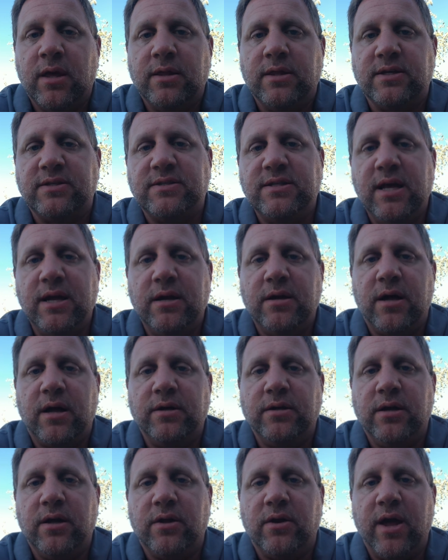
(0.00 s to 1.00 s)
The Senate,
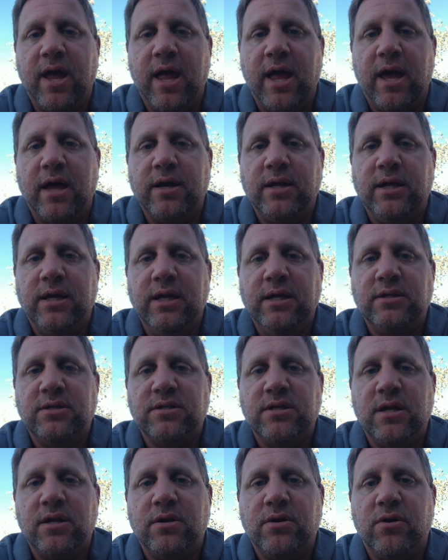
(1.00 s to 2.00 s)
on the other hand, each
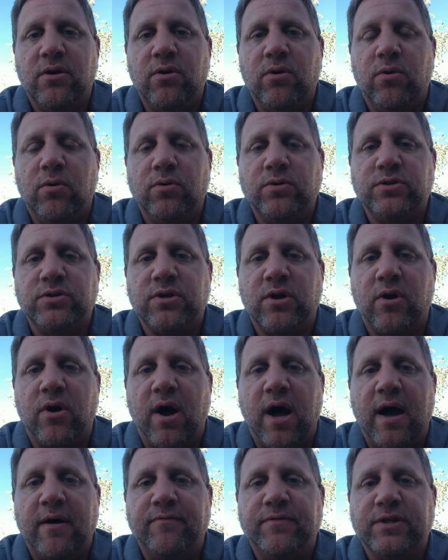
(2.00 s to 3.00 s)
senator holds their
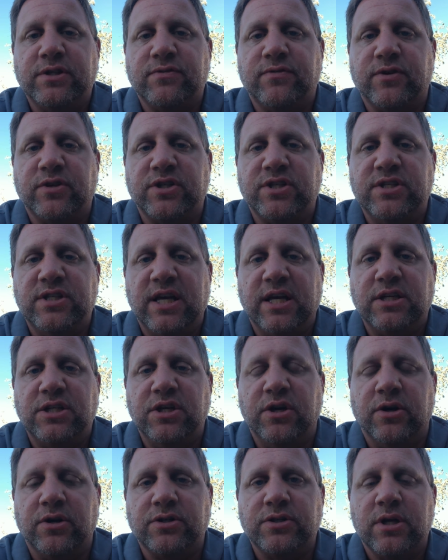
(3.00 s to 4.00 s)
office for 6
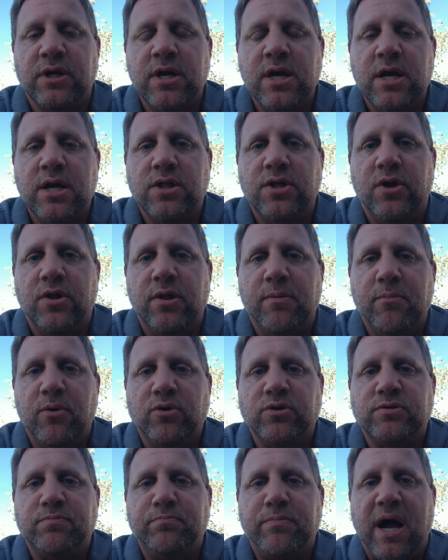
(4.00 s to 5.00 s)
years. They're the
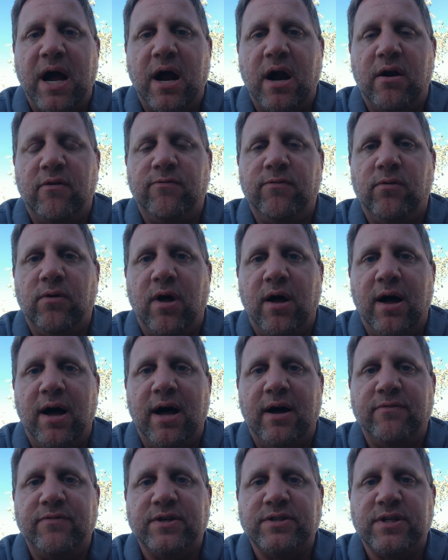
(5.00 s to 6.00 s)
most powerful
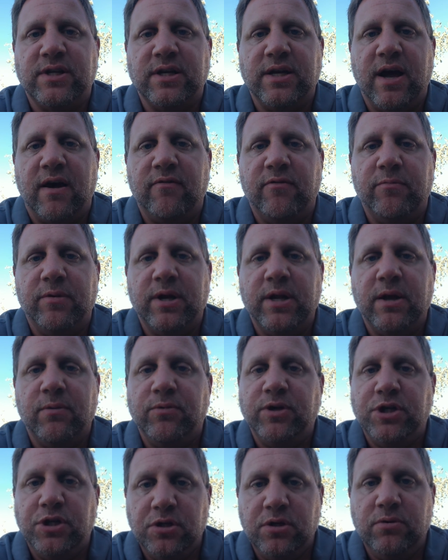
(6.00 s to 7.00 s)
office in government, and
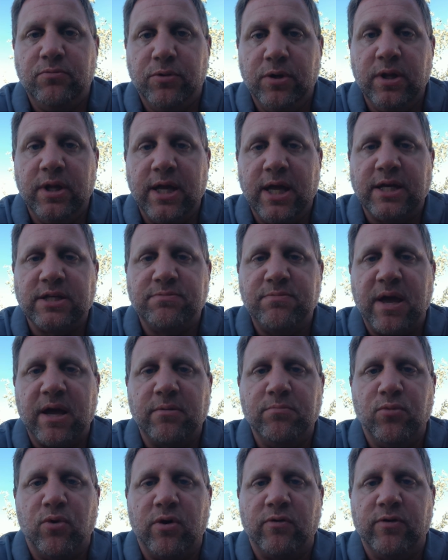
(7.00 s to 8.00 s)
we should really
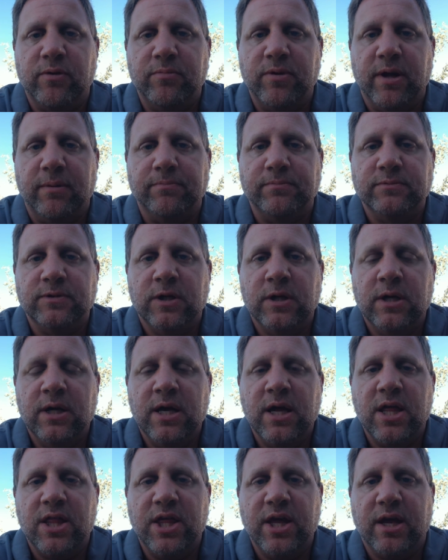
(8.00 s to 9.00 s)
expect more from them.
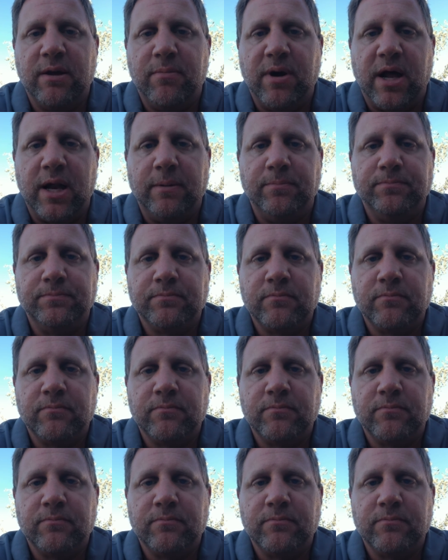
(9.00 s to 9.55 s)
Think about it.